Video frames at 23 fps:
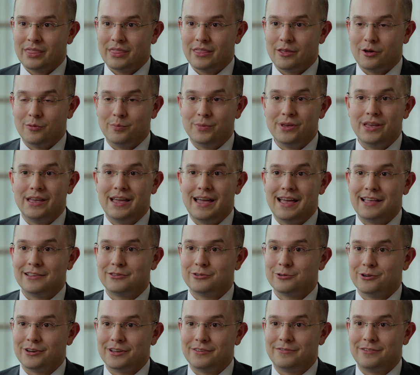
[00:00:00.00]
They'll be
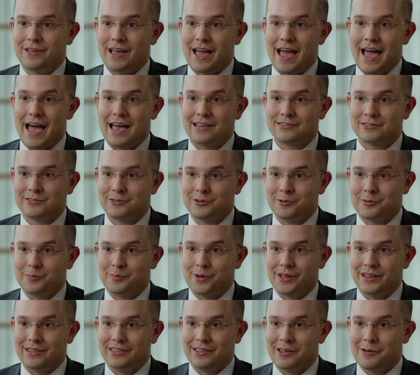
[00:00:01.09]
answered if you ask them,
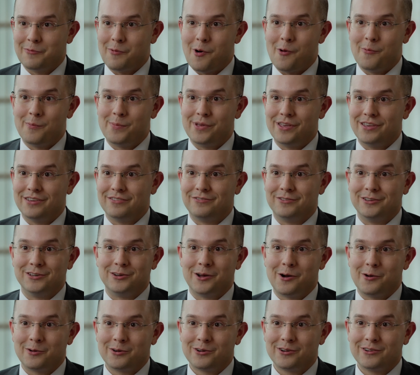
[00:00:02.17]
but they won't be if you
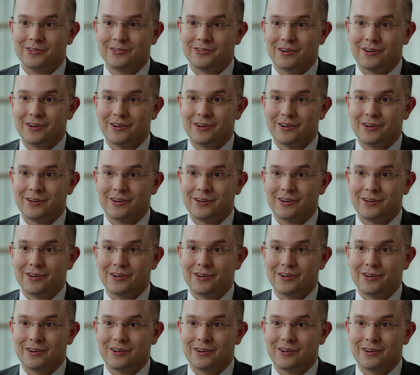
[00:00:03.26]
don't,